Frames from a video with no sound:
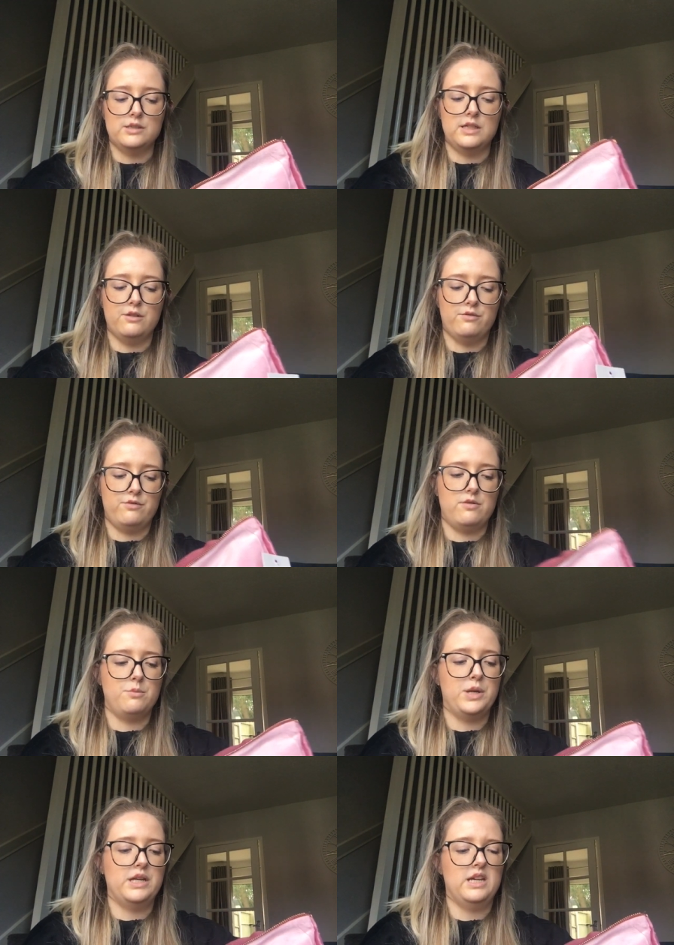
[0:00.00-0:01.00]
instead of
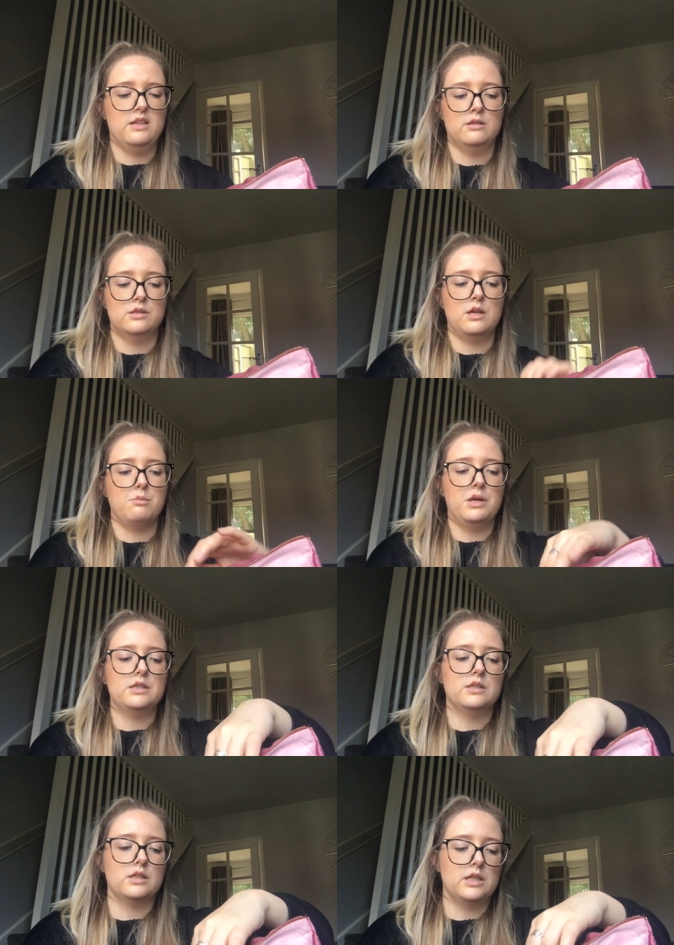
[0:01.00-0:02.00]
being a hidden zip,
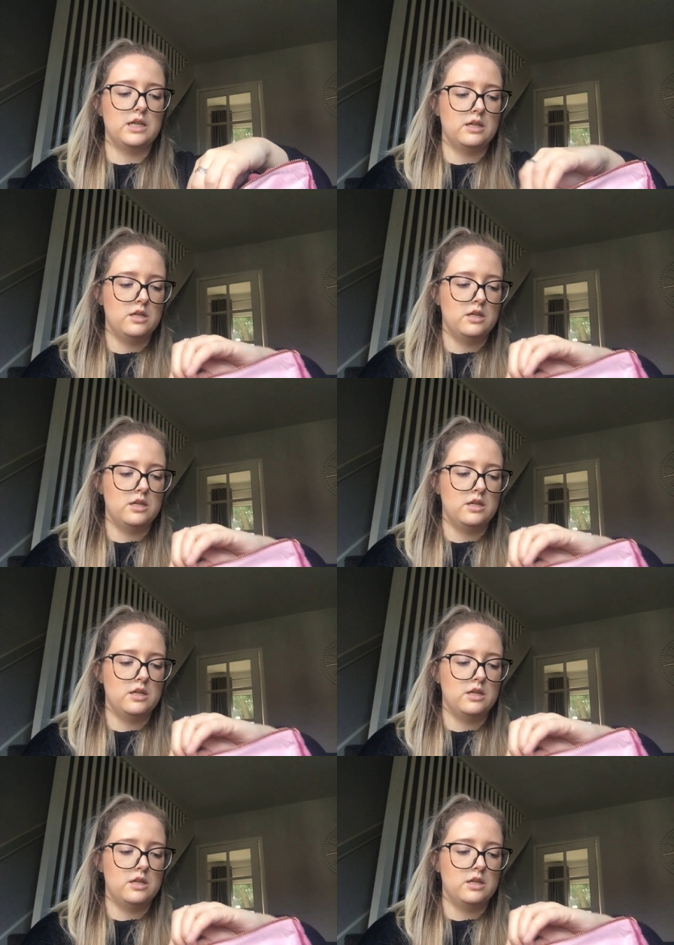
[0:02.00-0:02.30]
basically.